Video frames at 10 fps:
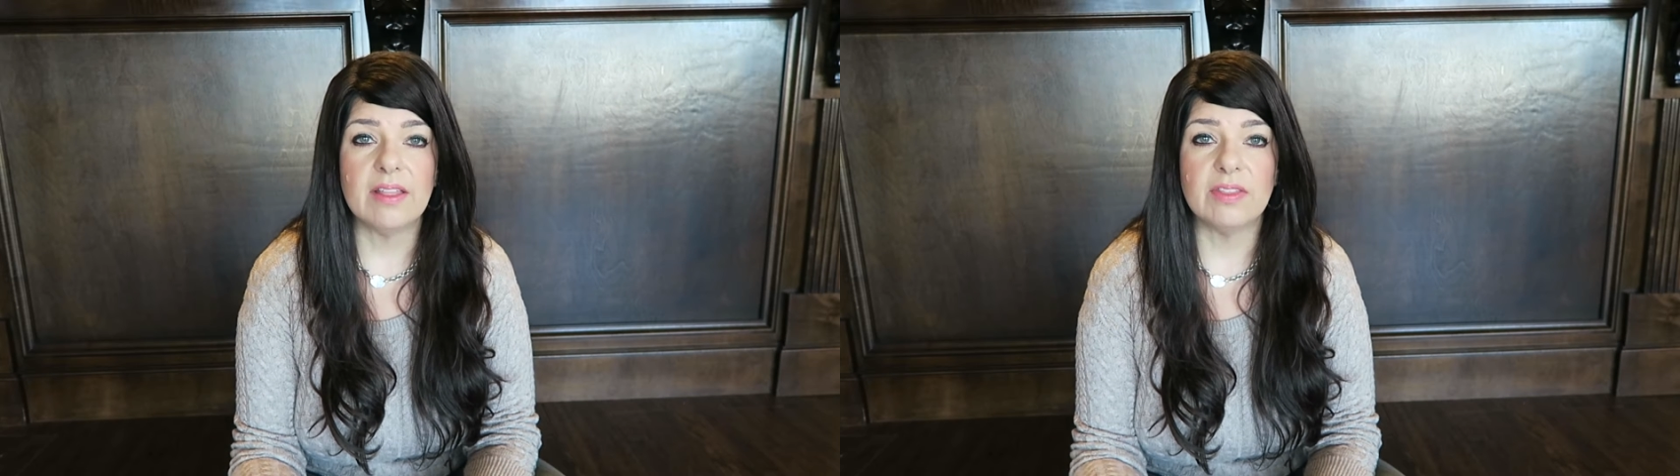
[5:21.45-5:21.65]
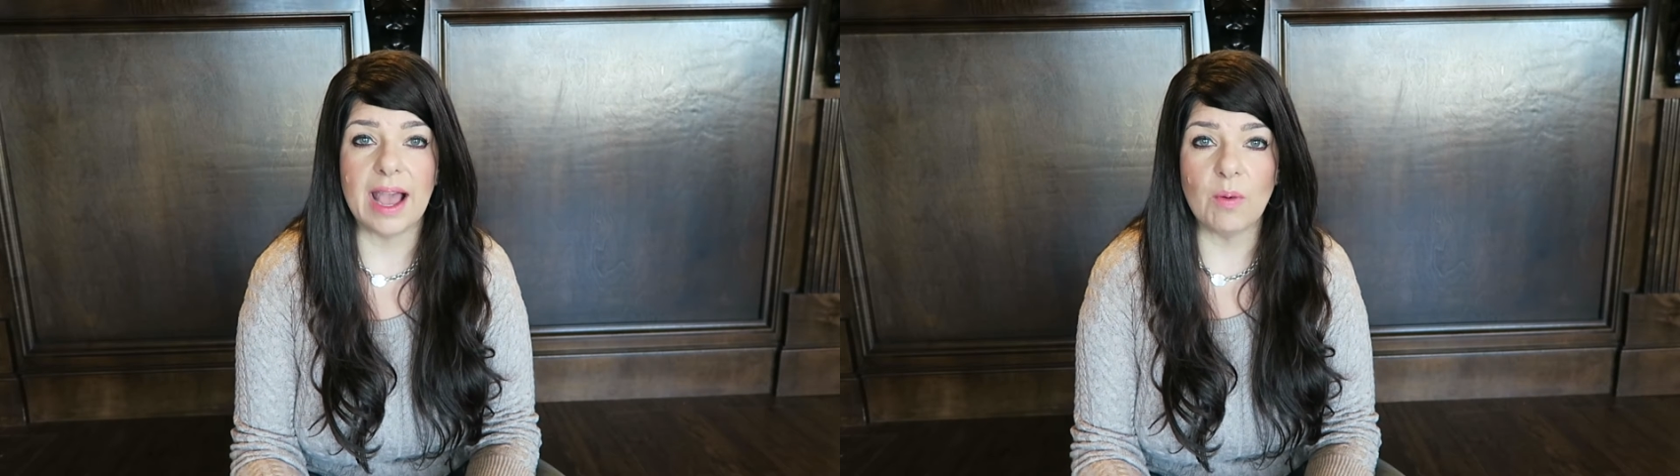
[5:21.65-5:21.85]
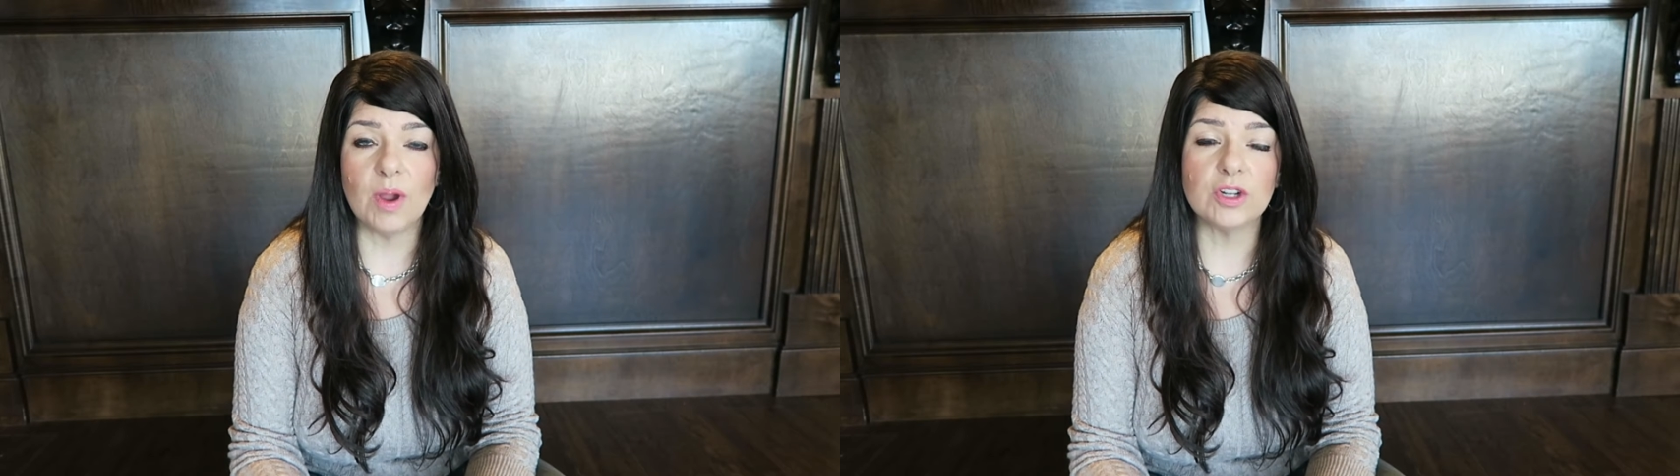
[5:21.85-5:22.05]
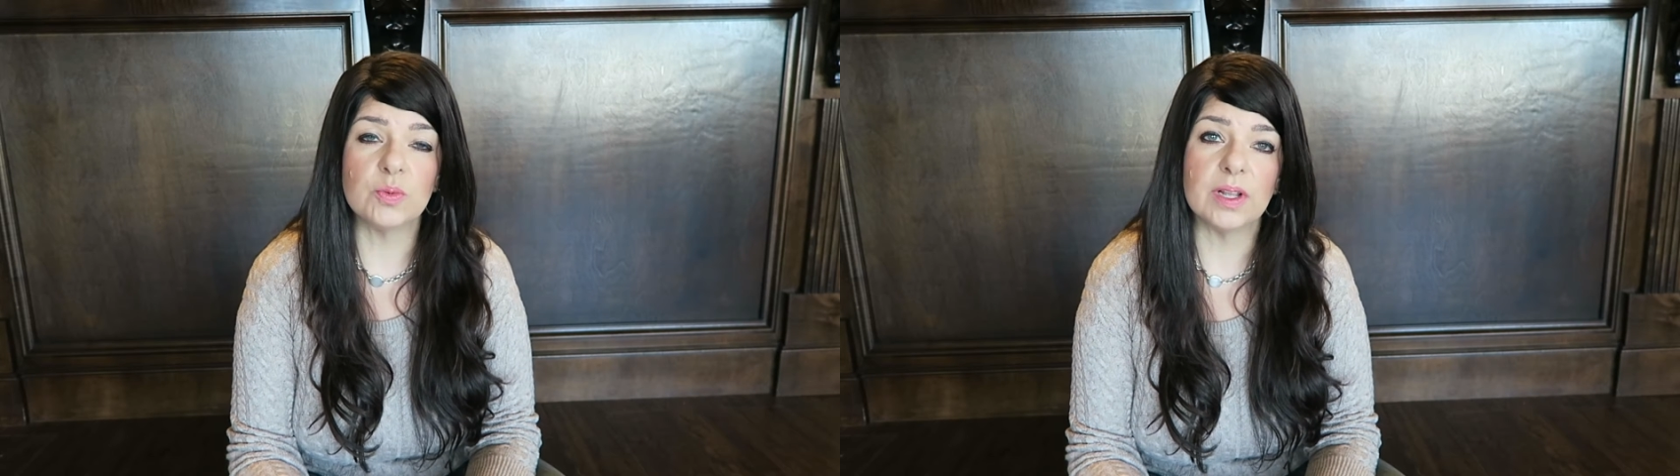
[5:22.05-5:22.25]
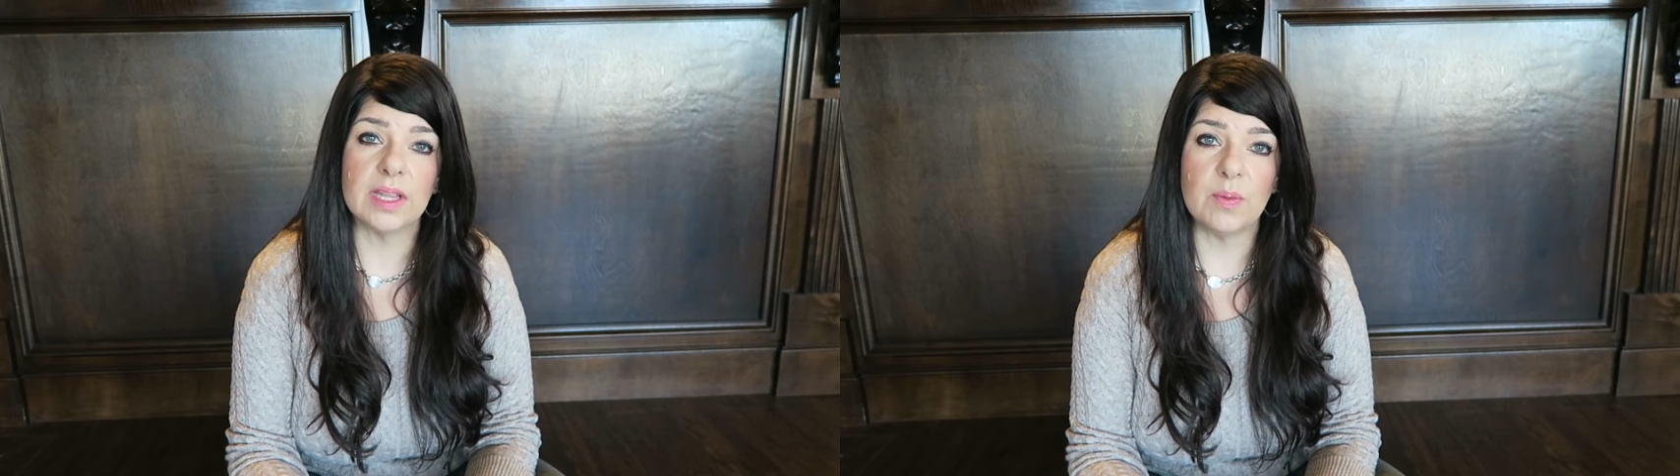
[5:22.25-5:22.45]
That worked
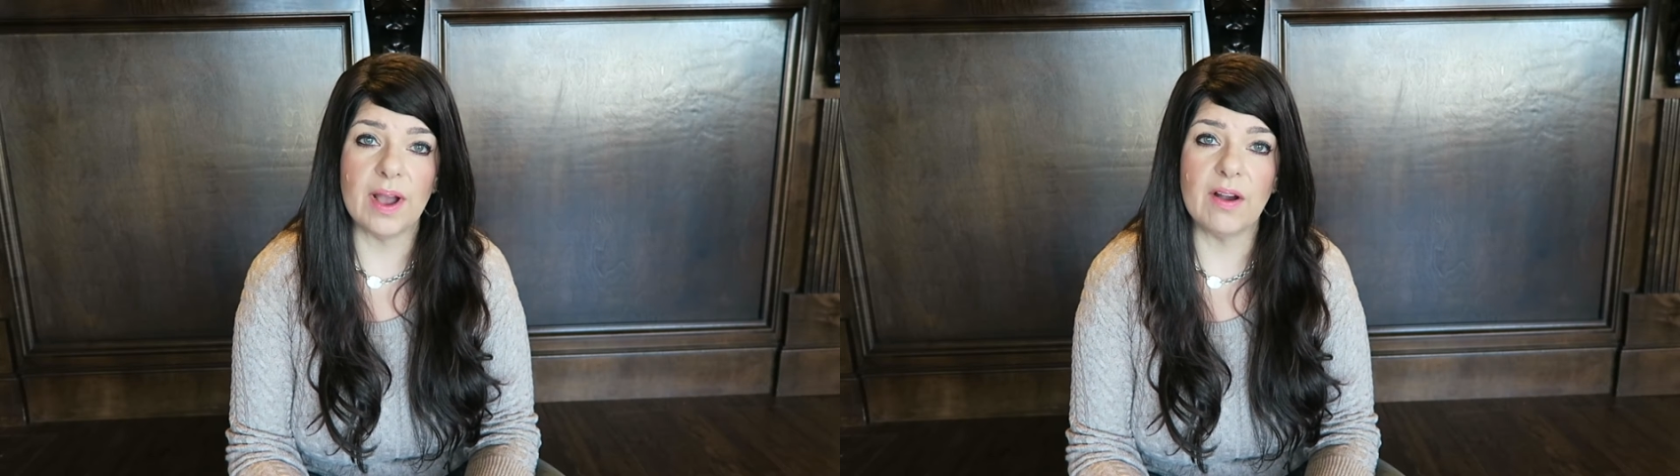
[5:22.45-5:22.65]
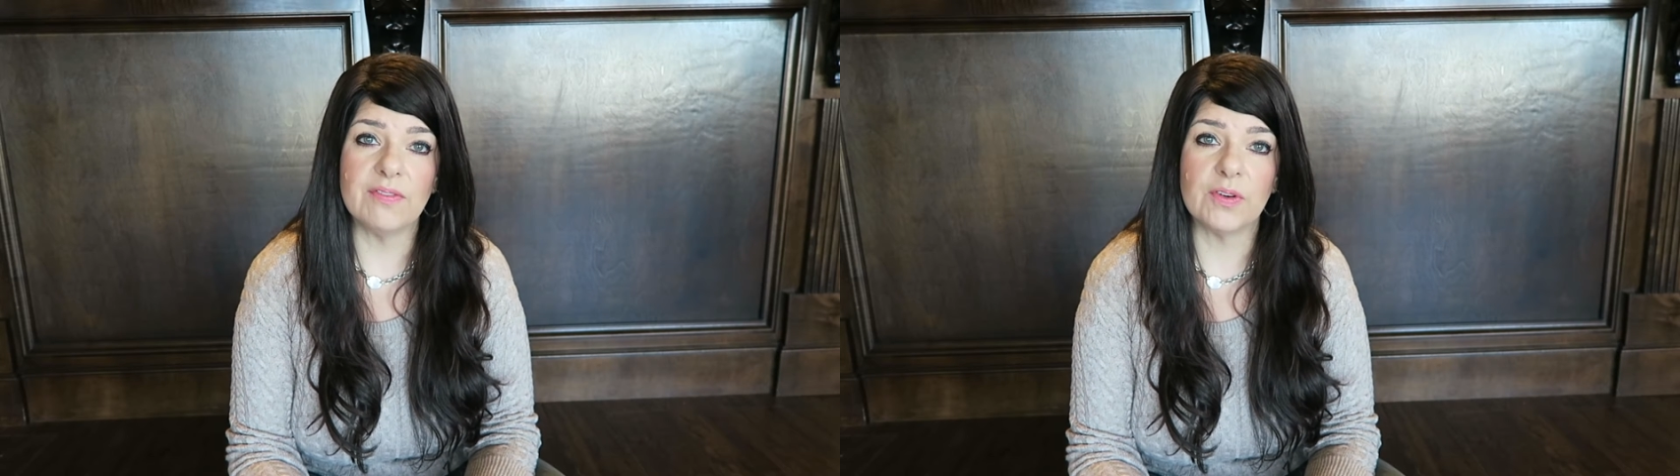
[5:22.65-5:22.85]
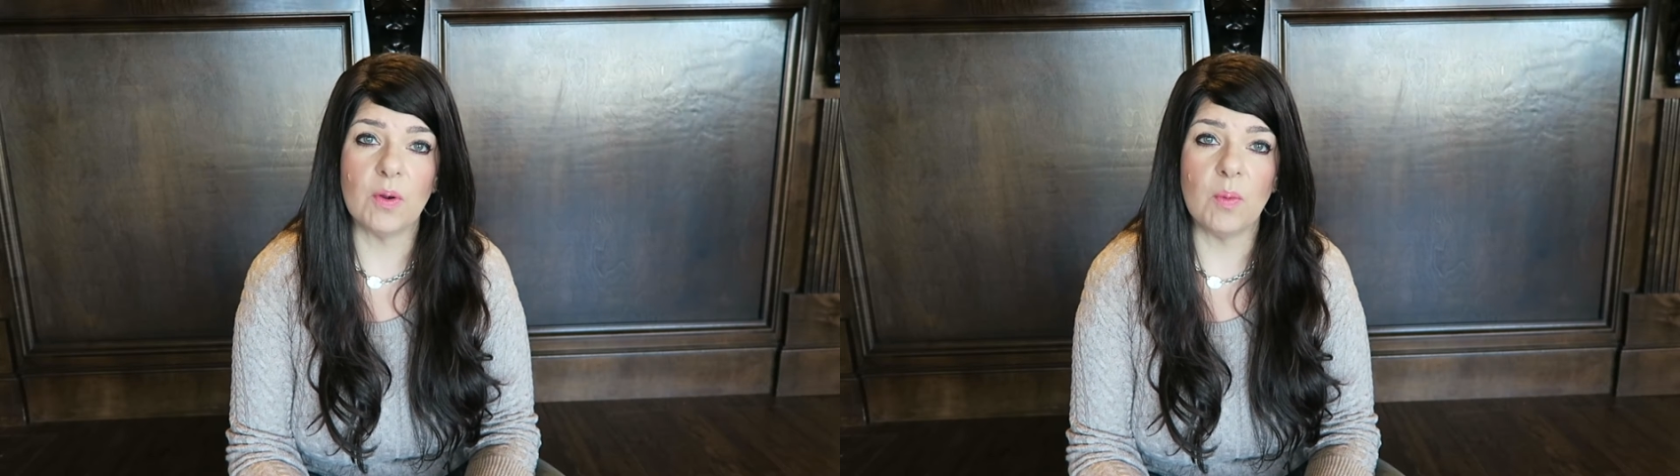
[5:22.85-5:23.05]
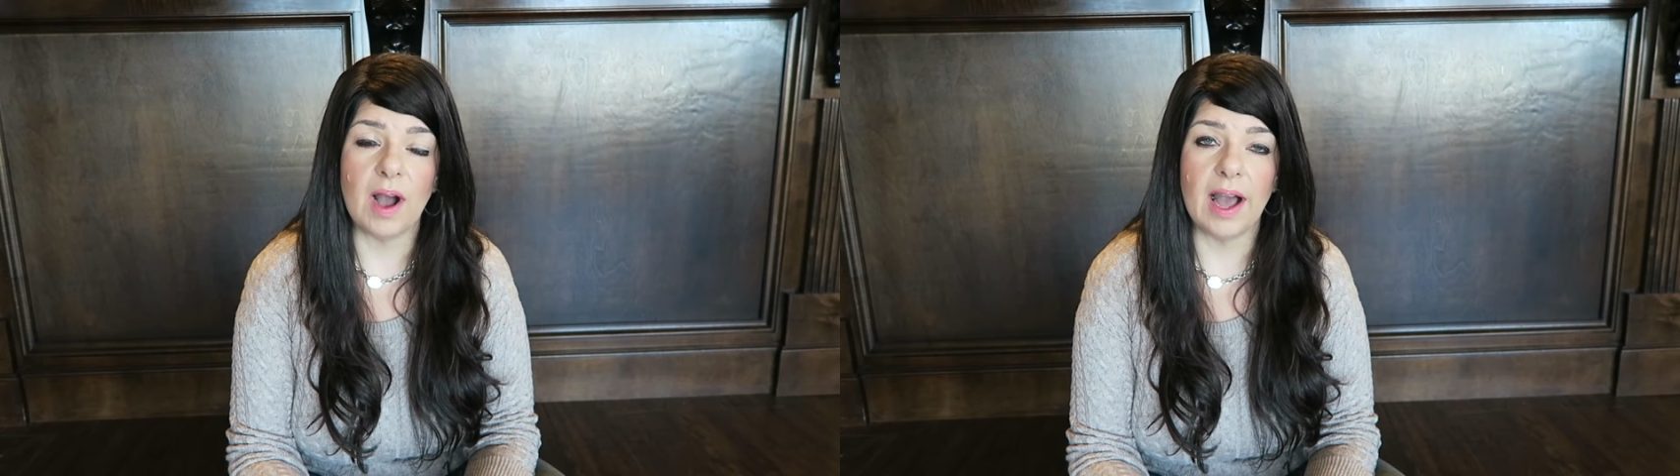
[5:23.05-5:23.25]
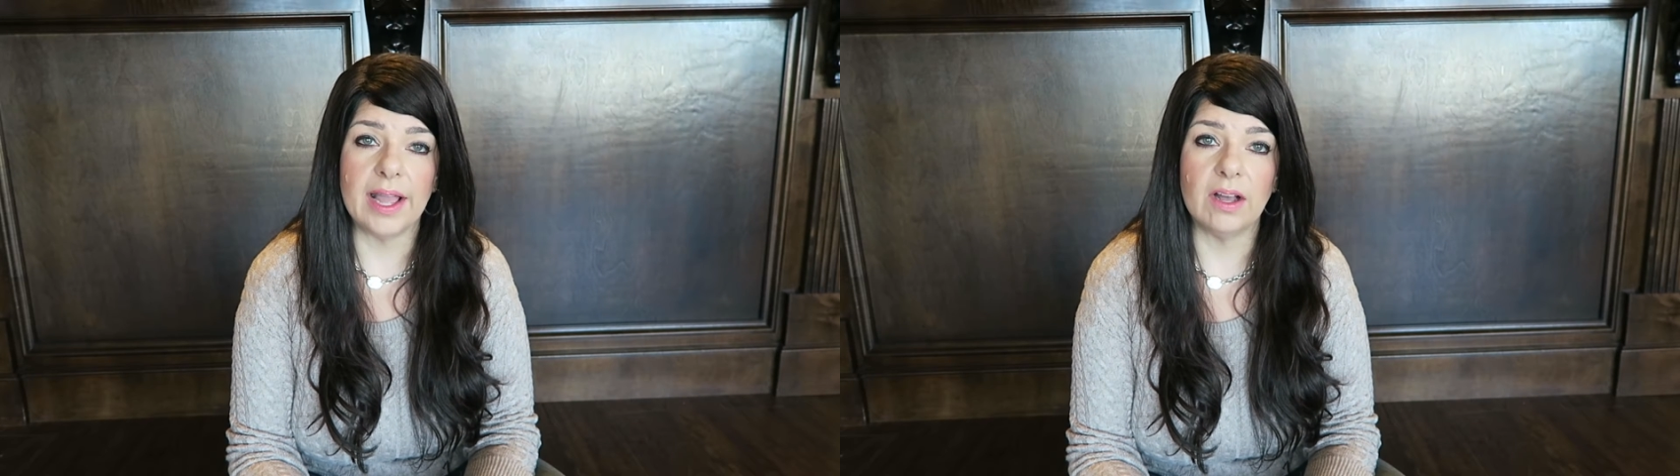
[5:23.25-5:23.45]
really well for a
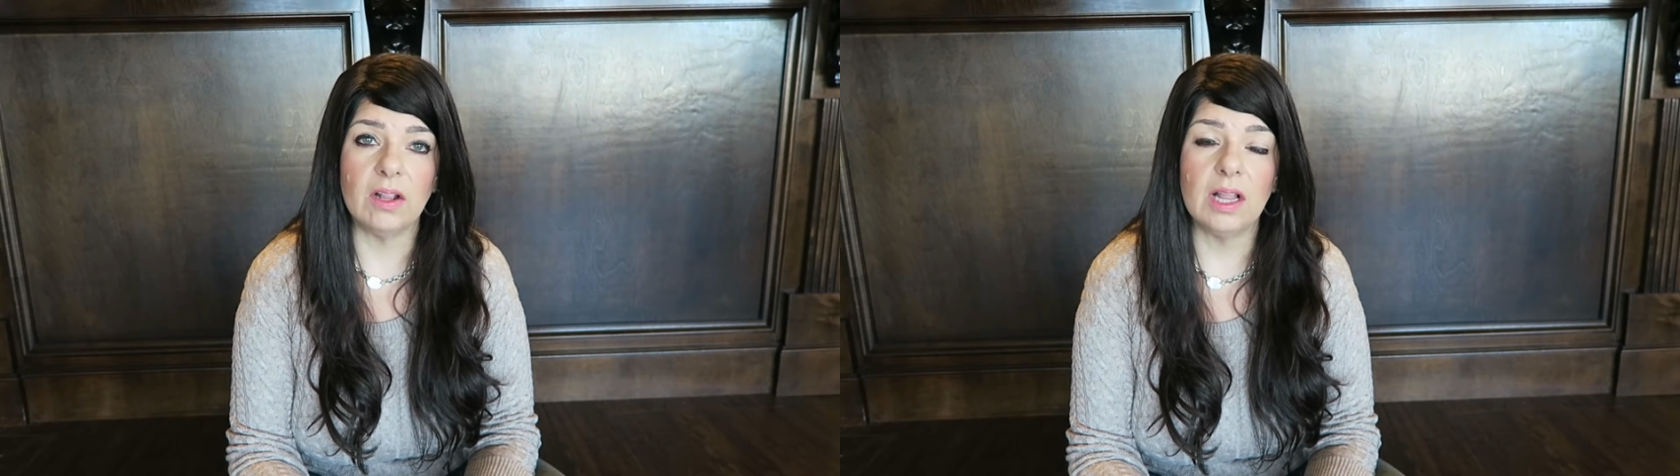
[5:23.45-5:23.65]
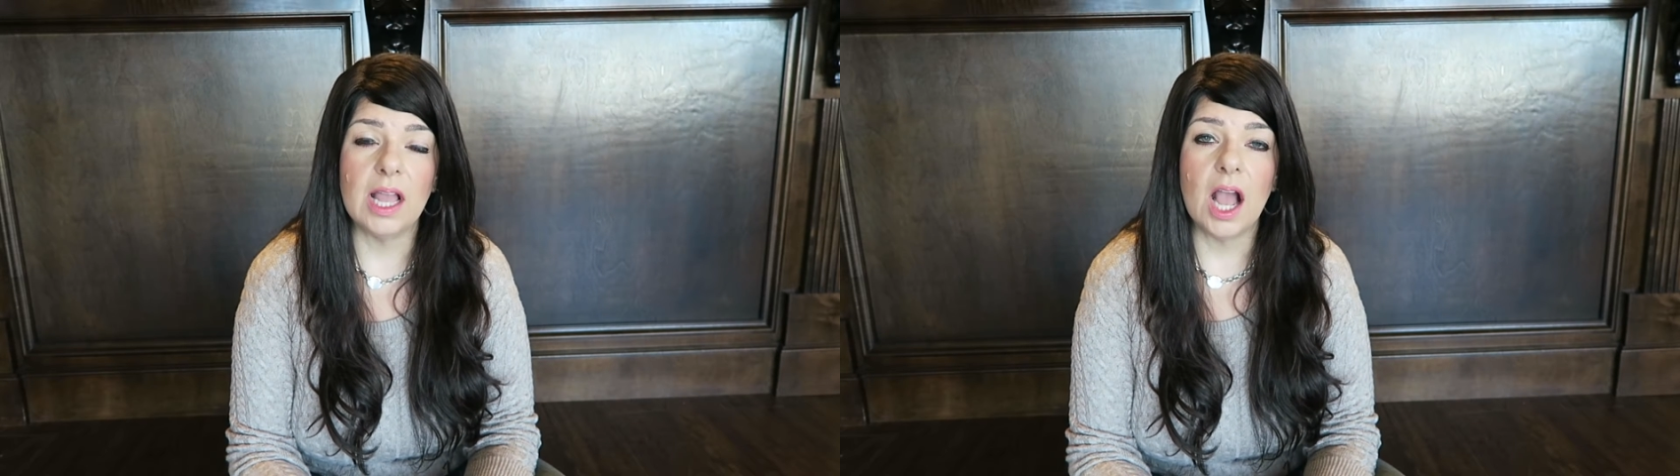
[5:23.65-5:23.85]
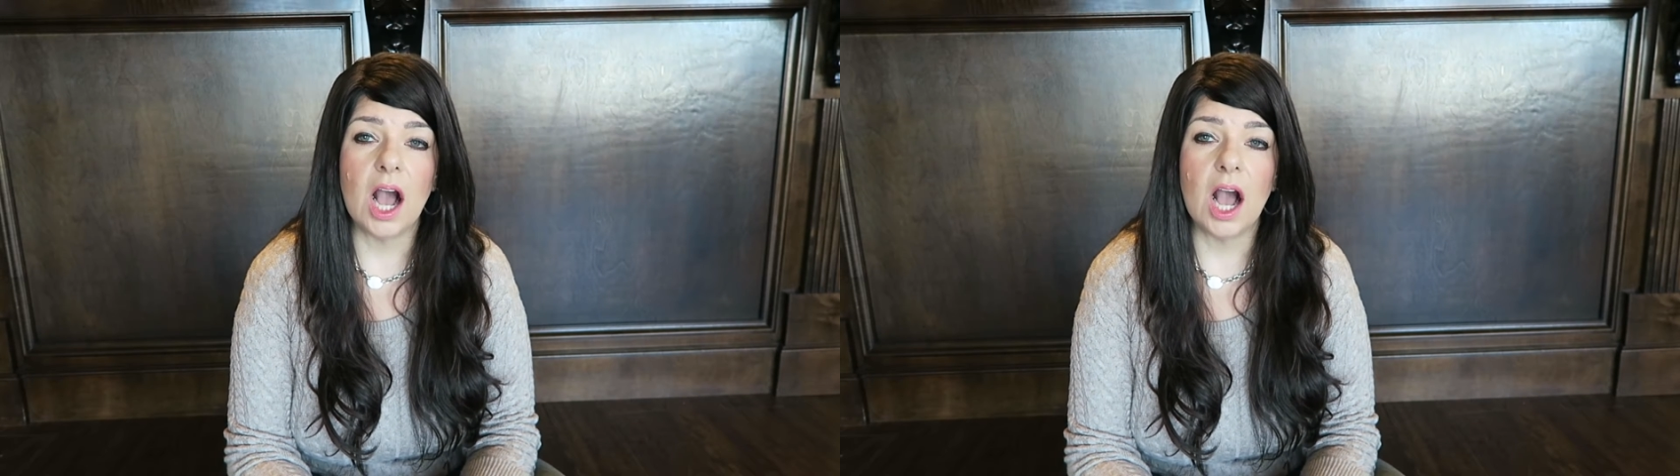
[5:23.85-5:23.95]
while,